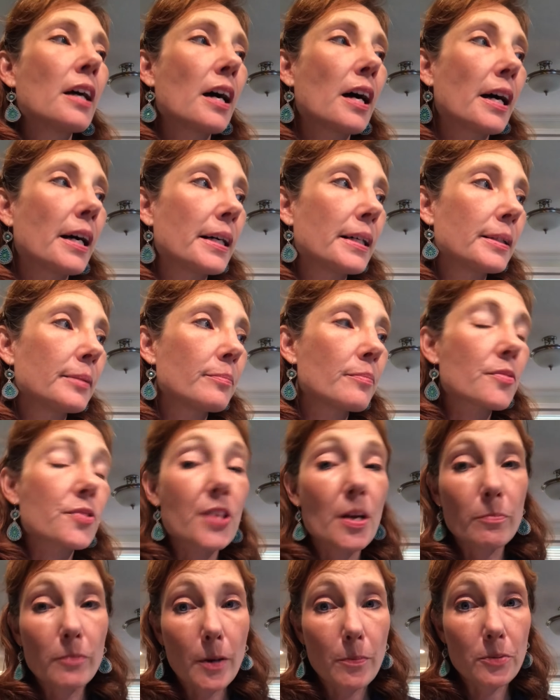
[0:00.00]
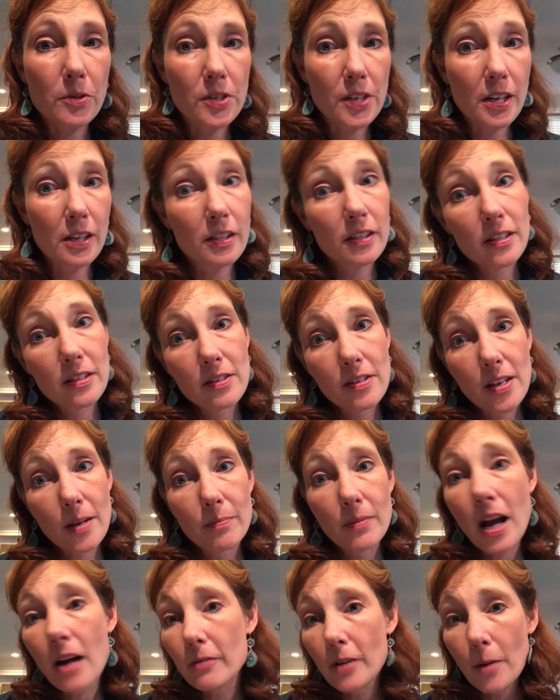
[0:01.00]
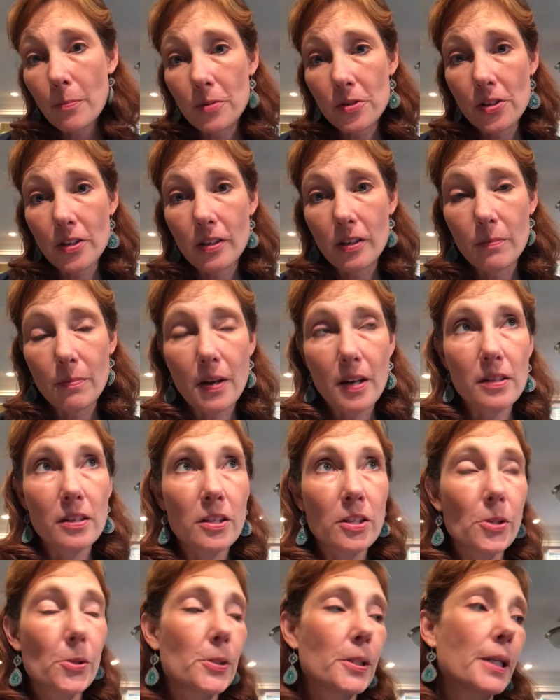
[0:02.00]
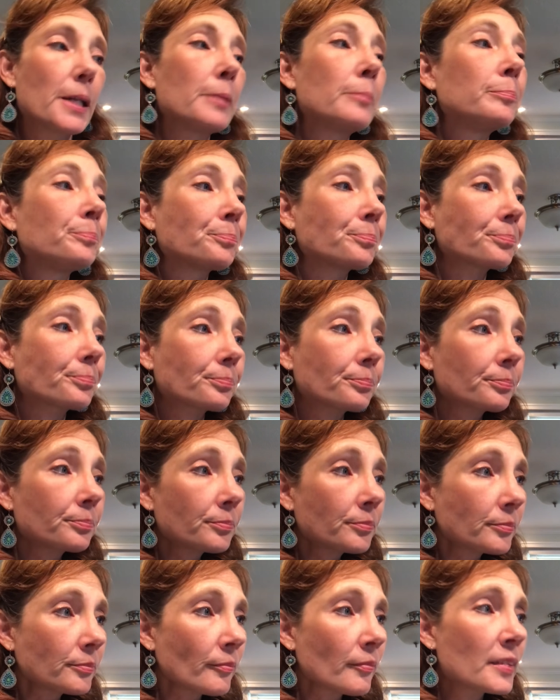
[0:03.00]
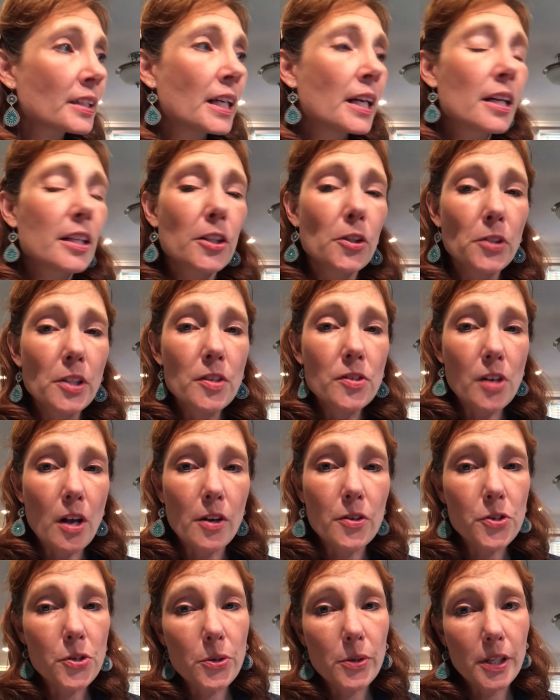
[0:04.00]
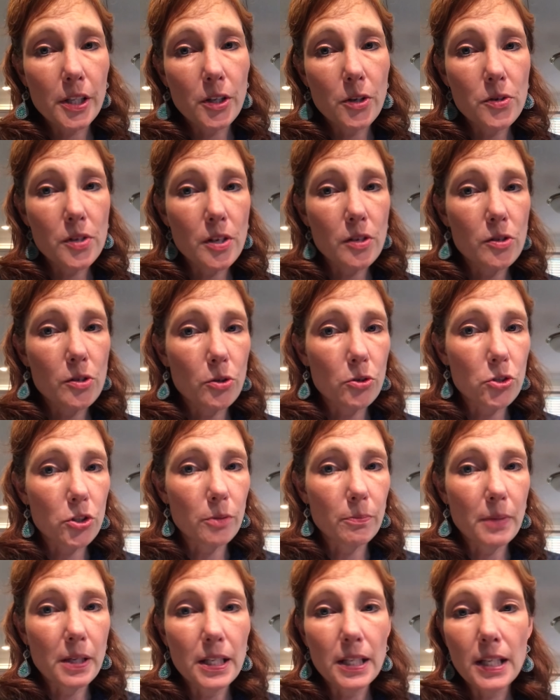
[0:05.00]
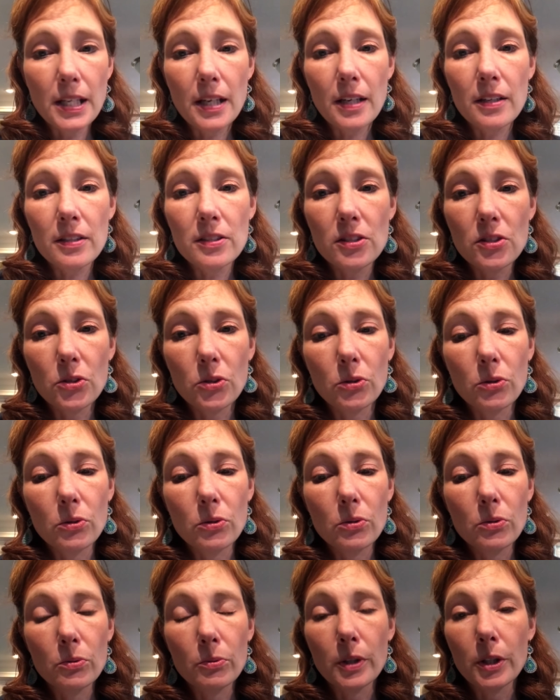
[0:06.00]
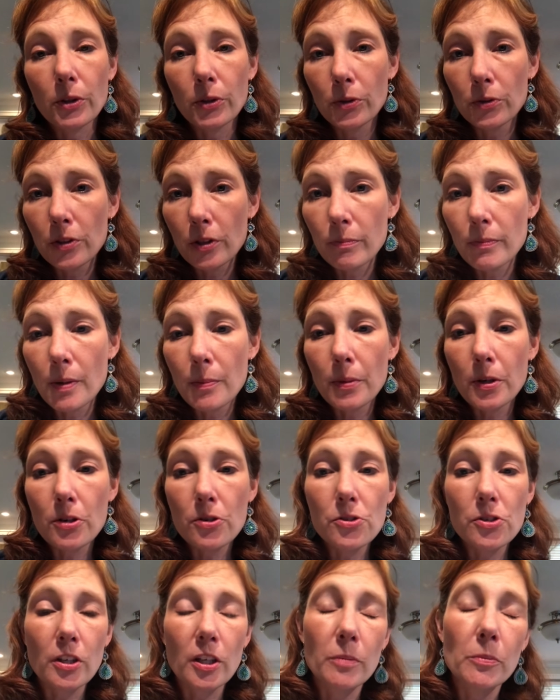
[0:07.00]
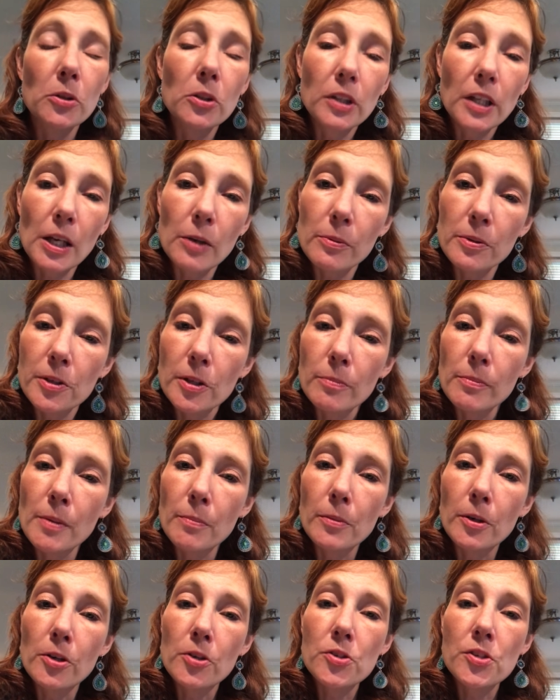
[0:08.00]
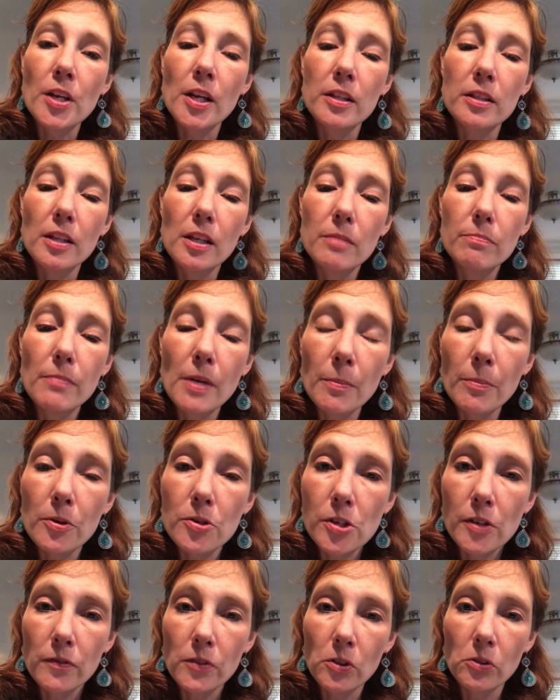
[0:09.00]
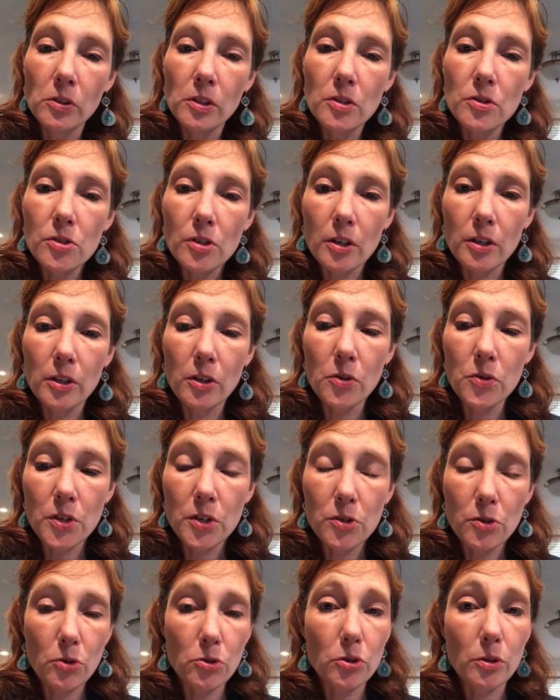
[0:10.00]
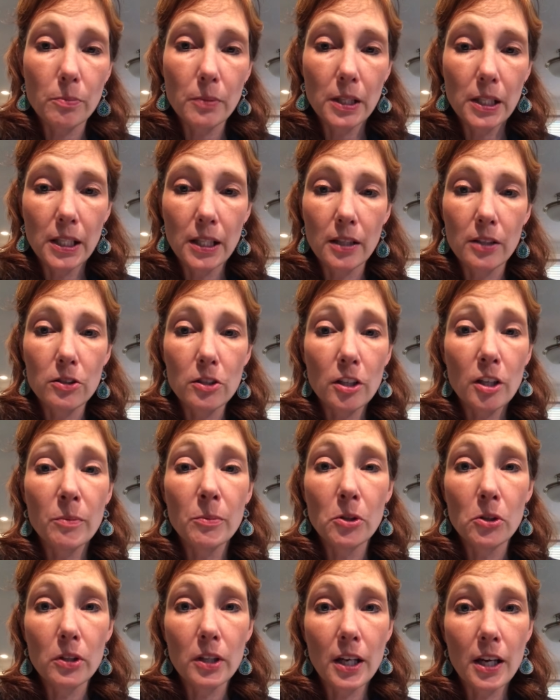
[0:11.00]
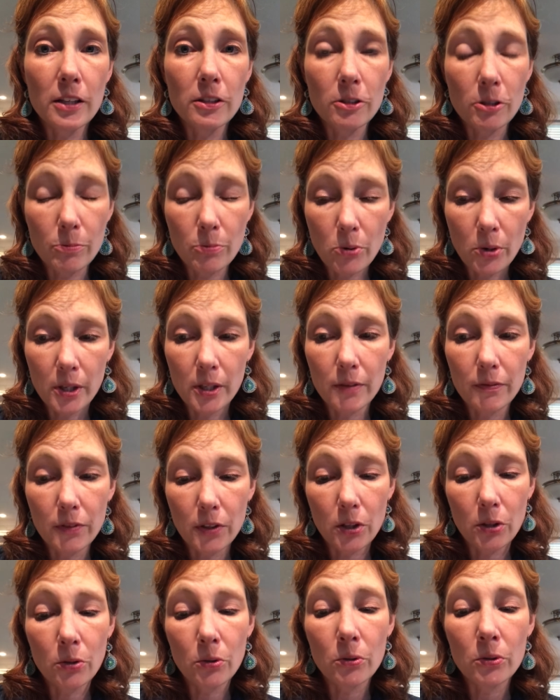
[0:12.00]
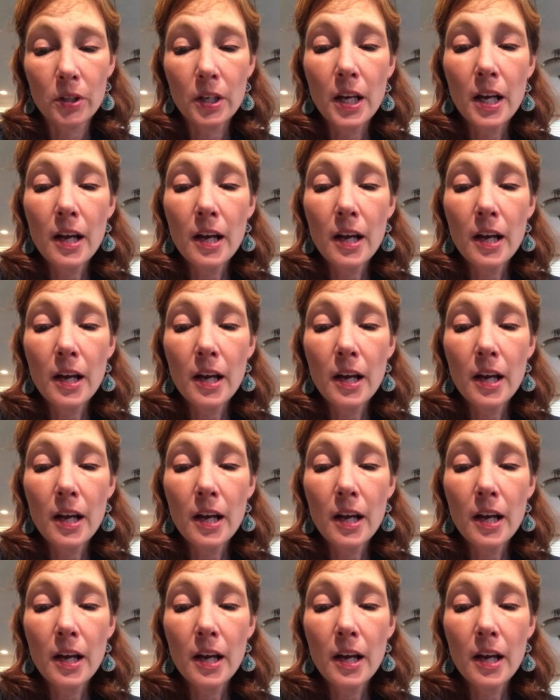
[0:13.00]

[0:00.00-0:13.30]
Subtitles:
some represented and some not represented by the union. Unions also are using social media to recruit their members, to communicate with their members, and then members of unions are using social media to communicate their point of view.